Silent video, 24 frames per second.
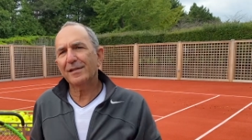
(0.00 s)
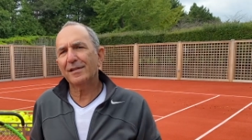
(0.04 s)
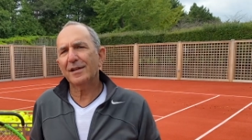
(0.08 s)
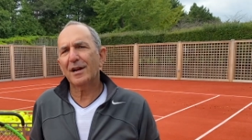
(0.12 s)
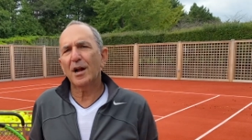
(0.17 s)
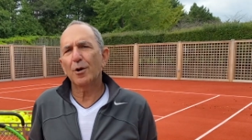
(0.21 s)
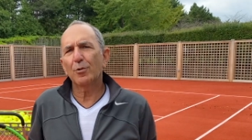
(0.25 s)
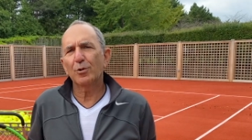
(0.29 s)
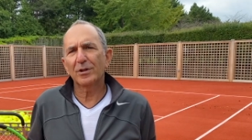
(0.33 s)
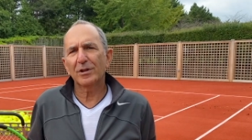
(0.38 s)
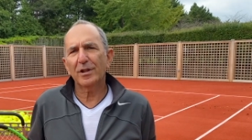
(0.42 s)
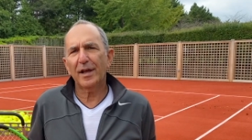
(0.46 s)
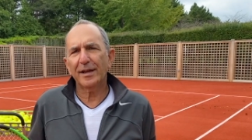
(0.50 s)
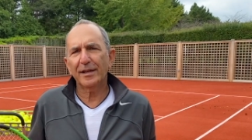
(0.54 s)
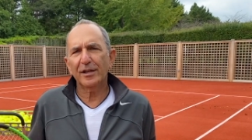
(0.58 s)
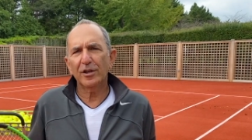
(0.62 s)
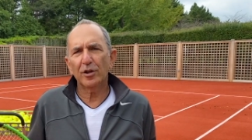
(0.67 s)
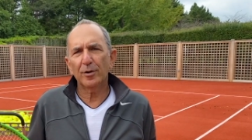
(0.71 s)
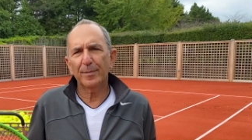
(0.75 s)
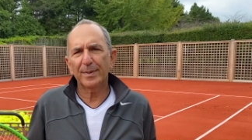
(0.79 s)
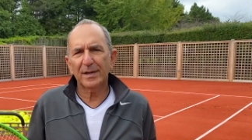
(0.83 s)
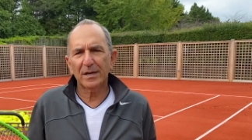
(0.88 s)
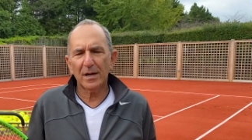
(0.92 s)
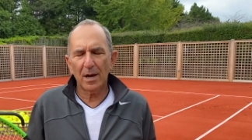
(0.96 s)
that I would like you
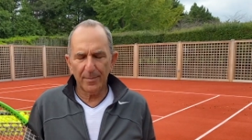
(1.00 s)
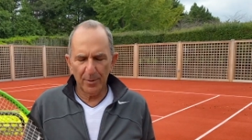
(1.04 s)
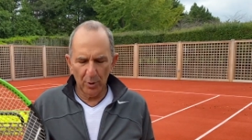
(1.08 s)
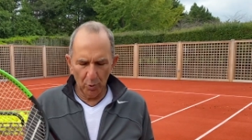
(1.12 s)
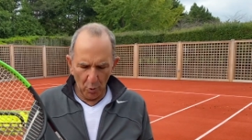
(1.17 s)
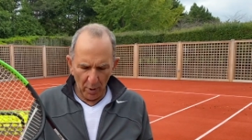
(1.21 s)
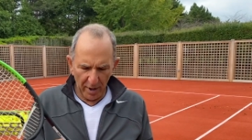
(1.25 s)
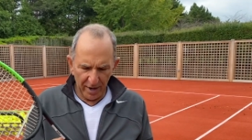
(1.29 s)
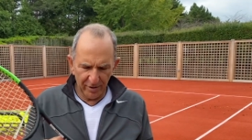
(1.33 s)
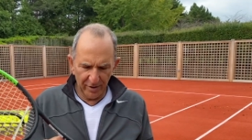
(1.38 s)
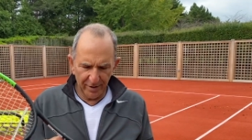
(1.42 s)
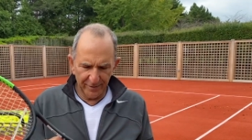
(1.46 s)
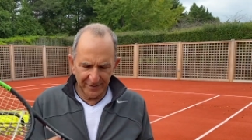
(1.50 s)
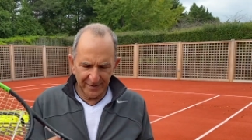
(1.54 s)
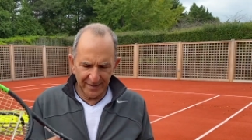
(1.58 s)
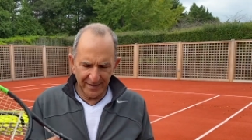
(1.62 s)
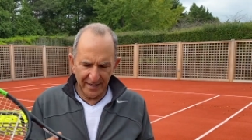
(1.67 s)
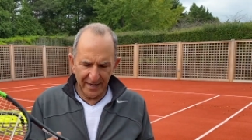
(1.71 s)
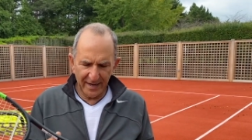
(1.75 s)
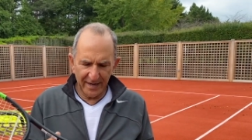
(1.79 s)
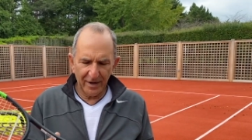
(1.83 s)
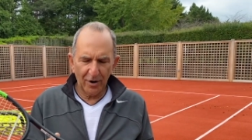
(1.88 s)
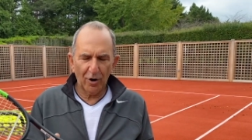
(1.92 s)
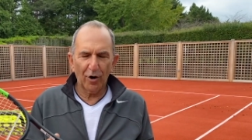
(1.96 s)
to become aware of
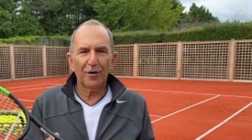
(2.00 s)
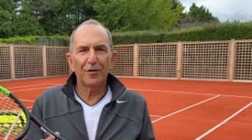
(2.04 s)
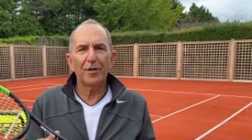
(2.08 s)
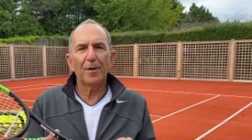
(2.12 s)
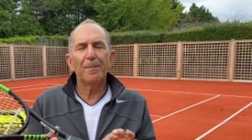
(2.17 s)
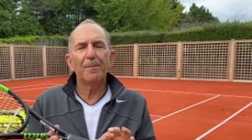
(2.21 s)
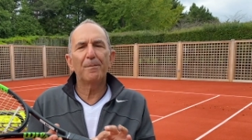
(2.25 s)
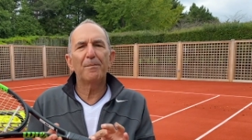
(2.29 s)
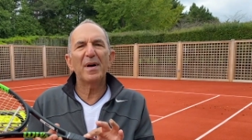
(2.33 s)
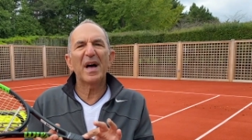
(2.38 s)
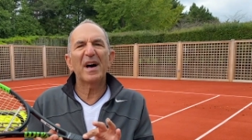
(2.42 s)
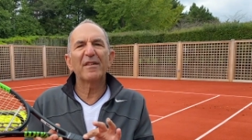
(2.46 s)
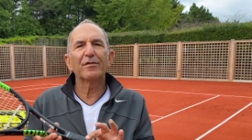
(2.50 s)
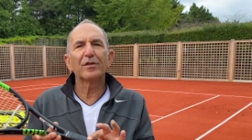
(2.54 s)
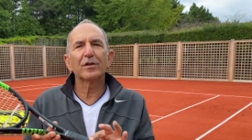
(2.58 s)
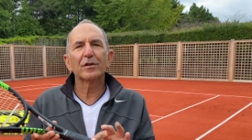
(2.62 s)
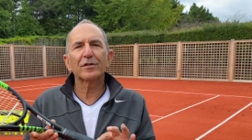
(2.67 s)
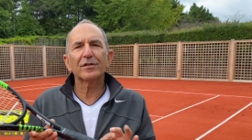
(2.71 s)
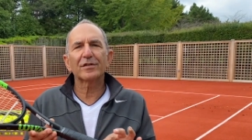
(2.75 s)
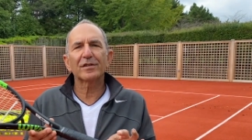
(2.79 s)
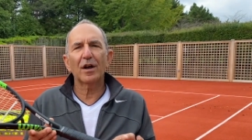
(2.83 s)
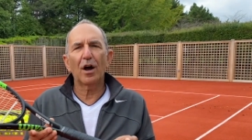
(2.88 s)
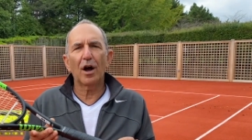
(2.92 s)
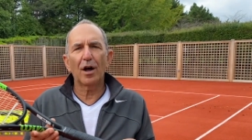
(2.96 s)
today are the
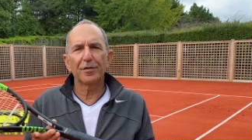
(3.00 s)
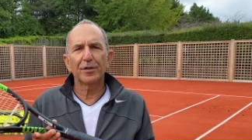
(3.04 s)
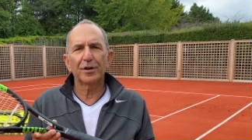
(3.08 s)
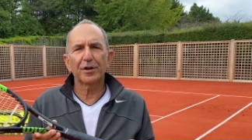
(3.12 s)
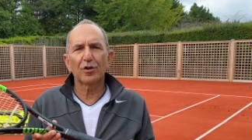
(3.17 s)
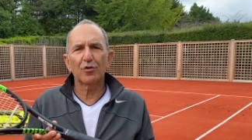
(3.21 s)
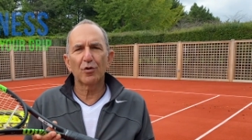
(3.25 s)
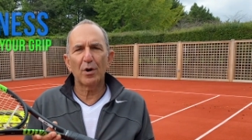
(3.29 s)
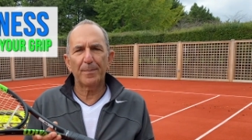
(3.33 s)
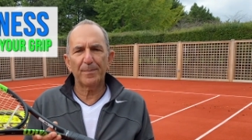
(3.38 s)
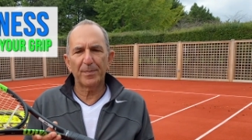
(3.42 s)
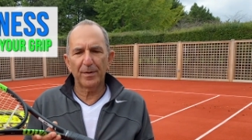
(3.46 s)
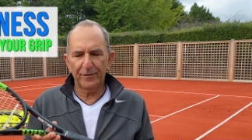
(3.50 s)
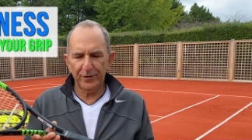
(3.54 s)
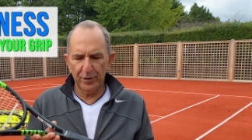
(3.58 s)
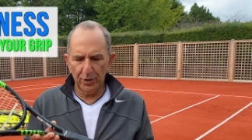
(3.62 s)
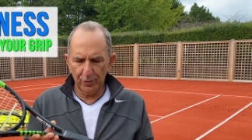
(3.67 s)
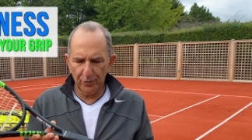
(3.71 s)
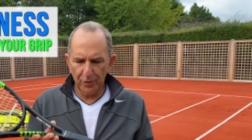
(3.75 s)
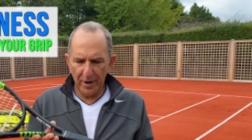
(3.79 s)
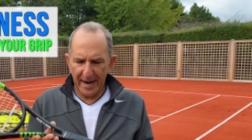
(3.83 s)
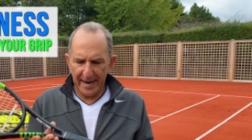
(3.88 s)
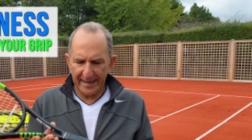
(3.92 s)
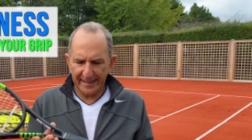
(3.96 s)
bevels on the grip of your
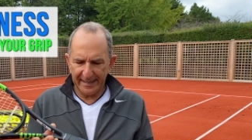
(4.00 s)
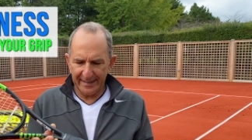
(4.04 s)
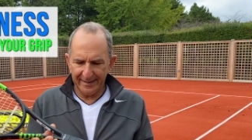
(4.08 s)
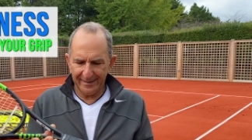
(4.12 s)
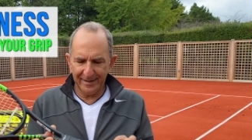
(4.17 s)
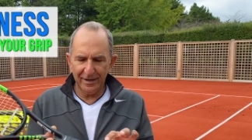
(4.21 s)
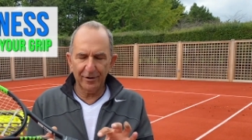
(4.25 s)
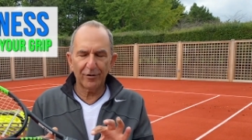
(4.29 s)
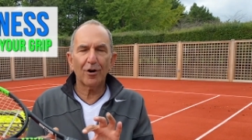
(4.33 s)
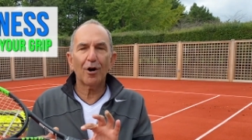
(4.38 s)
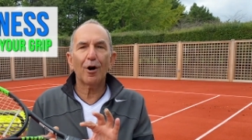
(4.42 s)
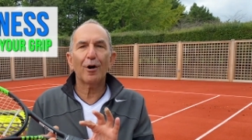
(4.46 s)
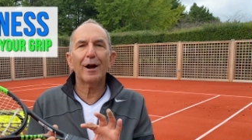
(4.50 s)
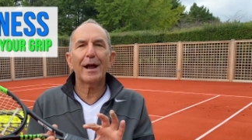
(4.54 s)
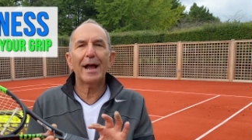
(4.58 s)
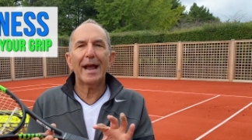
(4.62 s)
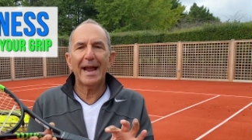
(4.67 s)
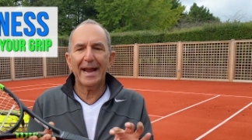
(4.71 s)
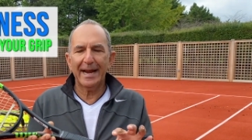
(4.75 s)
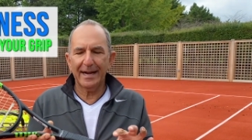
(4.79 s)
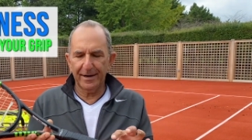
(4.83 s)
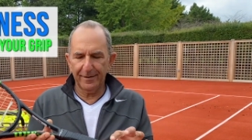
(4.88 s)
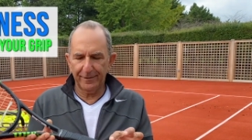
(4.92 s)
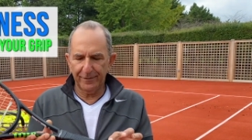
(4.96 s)
racket. There are
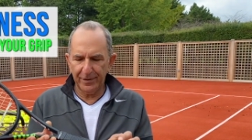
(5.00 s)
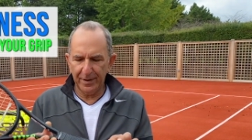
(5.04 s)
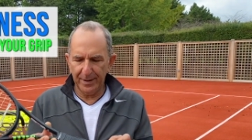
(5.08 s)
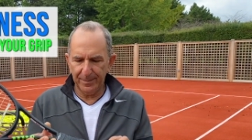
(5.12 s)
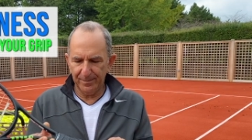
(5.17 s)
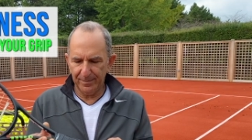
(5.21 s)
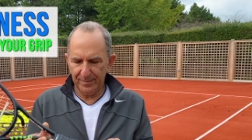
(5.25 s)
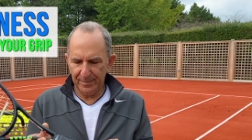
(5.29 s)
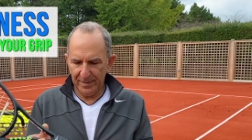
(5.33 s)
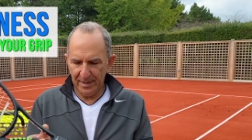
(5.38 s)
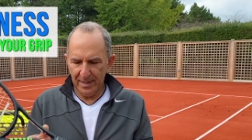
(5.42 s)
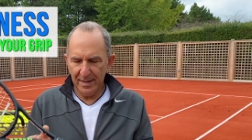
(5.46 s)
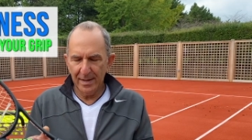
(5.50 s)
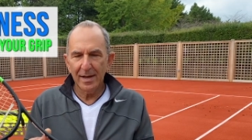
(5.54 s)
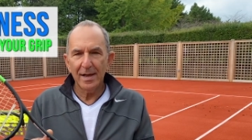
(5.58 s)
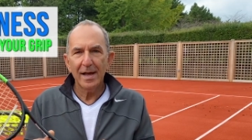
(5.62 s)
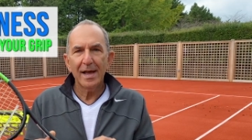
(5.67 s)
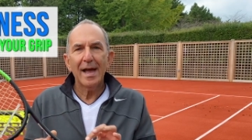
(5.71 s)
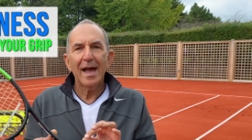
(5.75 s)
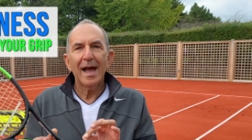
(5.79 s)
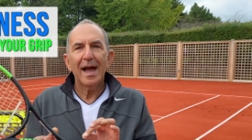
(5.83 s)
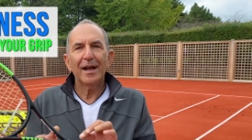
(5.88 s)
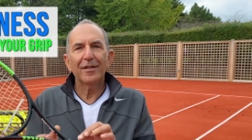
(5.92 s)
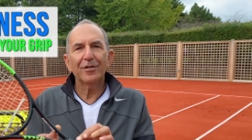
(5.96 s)
eight of them.
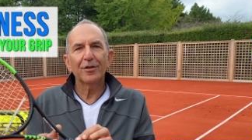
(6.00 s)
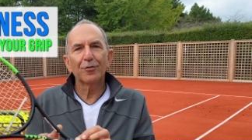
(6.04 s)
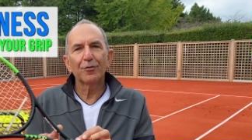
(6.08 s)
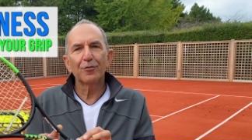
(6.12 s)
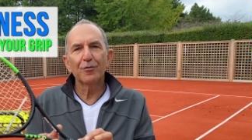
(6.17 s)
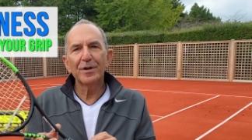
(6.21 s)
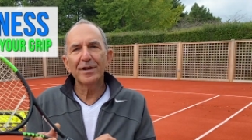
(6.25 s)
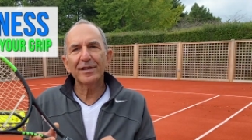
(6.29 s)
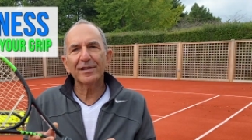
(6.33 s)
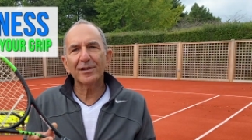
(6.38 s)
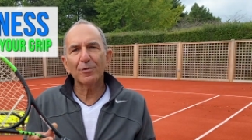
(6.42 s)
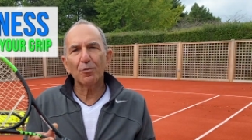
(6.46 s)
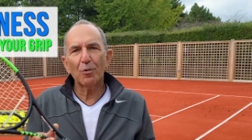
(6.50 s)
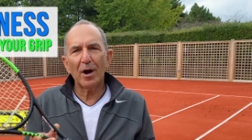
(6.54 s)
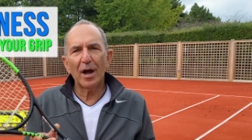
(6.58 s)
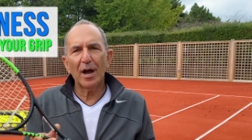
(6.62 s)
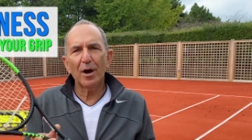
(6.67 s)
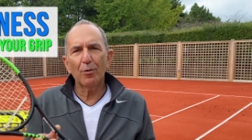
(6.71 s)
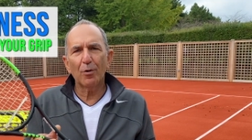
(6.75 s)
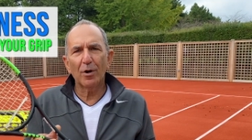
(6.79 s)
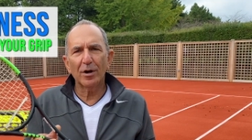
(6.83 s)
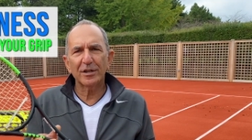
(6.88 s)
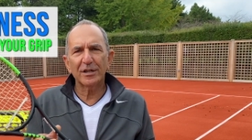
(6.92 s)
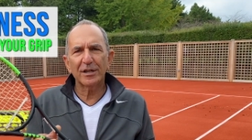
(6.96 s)
And the reason why I
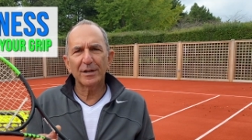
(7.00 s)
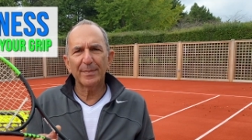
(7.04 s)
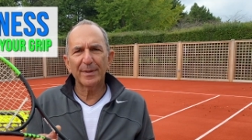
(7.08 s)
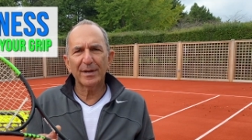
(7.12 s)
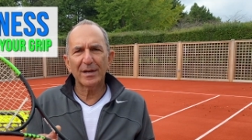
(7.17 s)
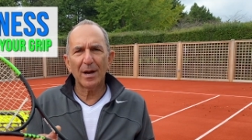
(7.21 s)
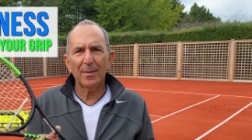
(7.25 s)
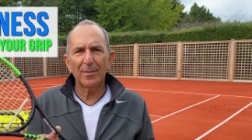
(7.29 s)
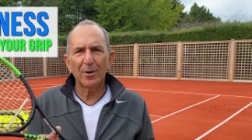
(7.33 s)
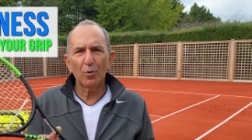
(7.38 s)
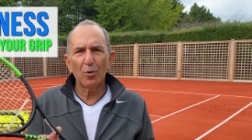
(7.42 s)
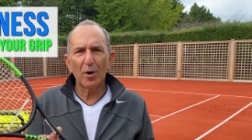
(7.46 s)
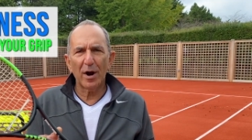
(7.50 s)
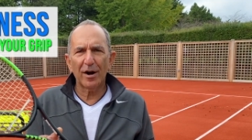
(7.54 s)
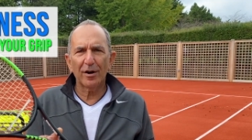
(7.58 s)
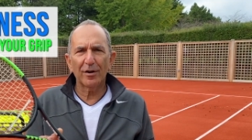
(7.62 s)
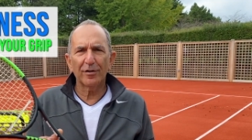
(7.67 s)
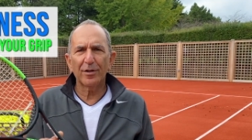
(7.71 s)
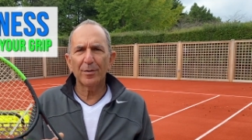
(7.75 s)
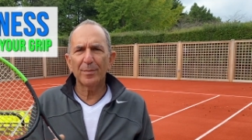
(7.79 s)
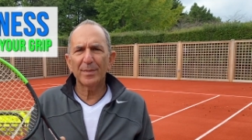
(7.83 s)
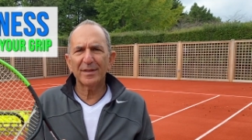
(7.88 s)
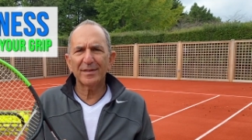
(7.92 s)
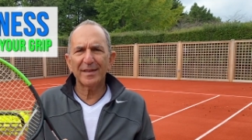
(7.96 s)
want you to become aware
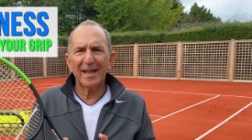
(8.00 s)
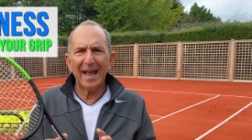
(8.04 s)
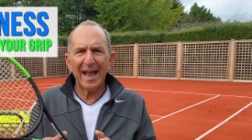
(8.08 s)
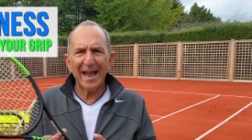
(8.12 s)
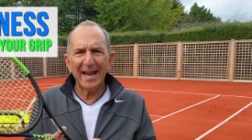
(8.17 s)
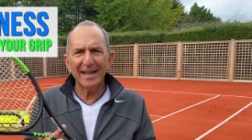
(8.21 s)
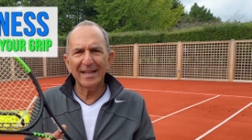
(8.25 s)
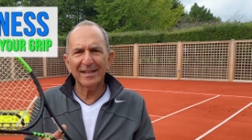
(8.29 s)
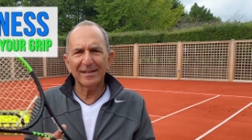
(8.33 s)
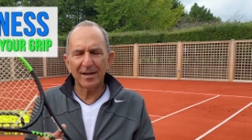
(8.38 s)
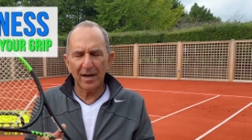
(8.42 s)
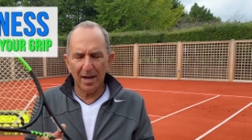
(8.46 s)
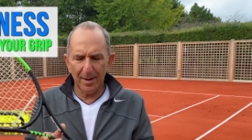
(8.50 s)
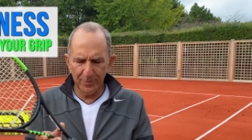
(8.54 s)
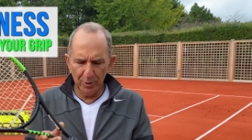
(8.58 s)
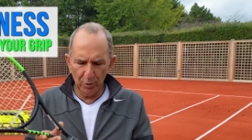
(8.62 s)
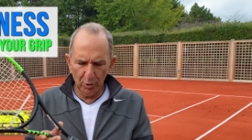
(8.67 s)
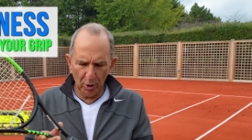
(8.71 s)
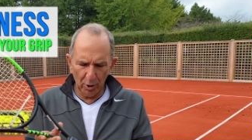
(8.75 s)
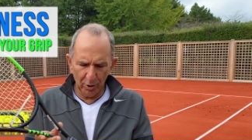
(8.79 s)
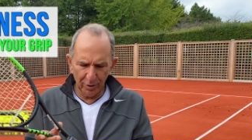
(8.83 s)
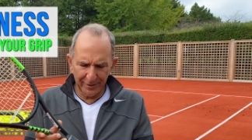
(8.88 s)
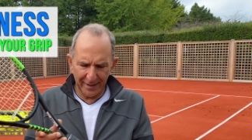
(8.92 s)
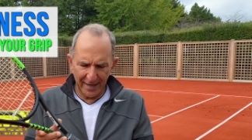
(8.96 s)
of them is anytime you
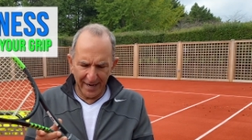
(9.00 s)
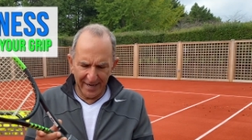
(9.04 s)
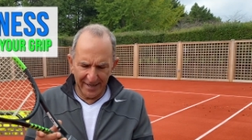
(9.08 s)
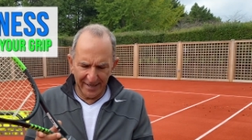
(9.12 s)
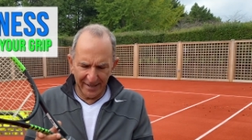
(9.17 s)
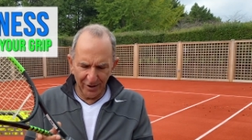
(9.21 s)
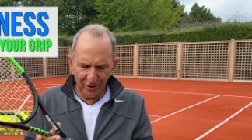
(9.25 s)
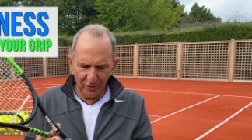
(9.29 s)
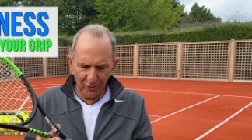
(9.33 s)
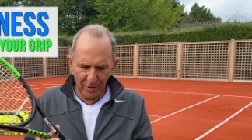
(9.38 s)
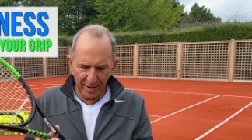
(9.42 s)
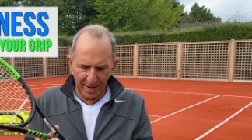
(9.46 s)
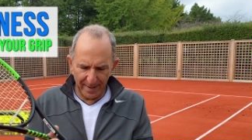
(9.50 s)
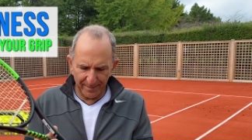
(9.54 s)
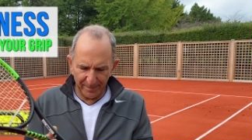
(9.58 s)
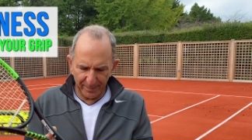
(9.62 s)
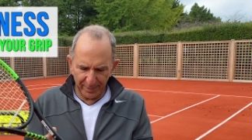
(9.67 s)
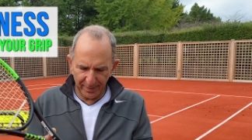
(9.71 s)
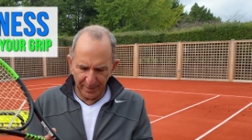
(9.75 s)
hold any grip,